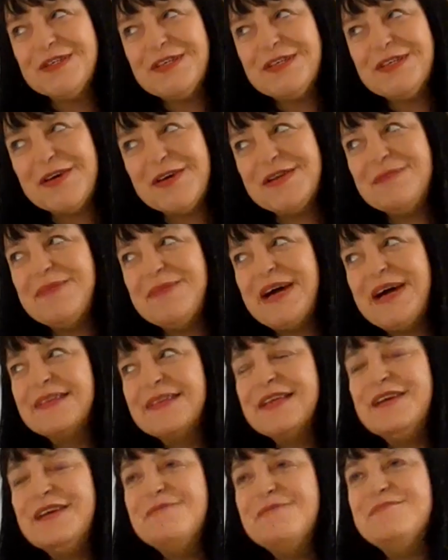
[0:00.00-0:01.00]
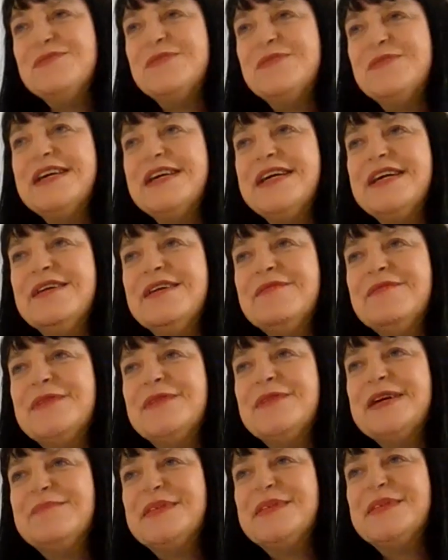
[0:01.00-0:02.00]
was only back then, but
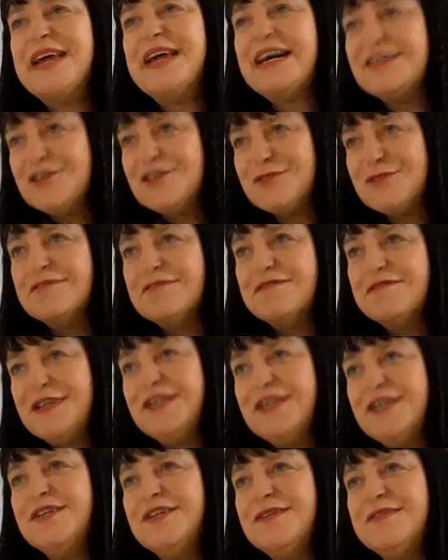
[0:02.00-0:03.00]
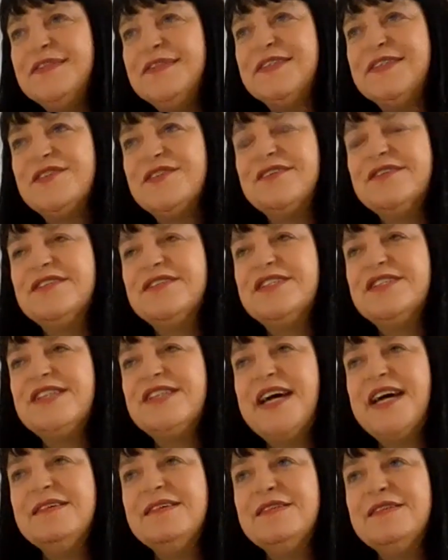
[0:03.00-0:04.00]
but the actual review started at
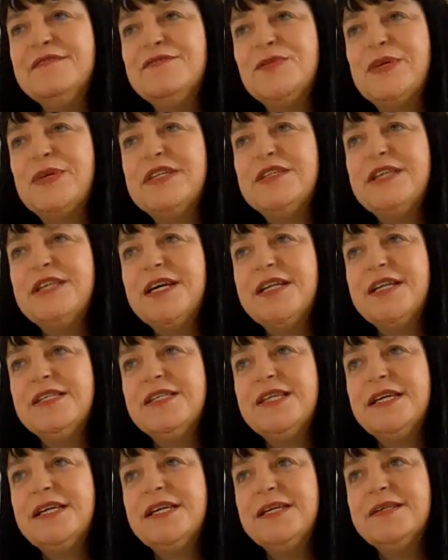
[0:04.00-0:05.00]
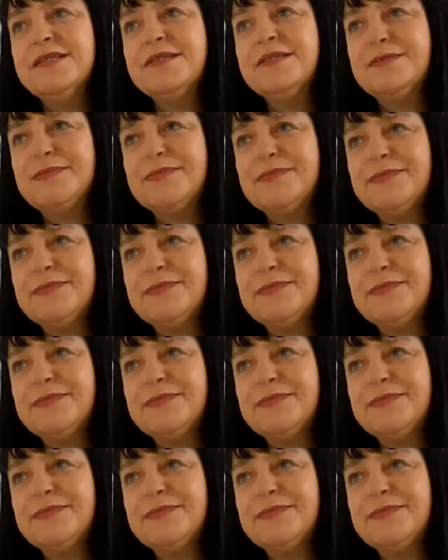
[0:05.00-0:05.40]
end of 2018.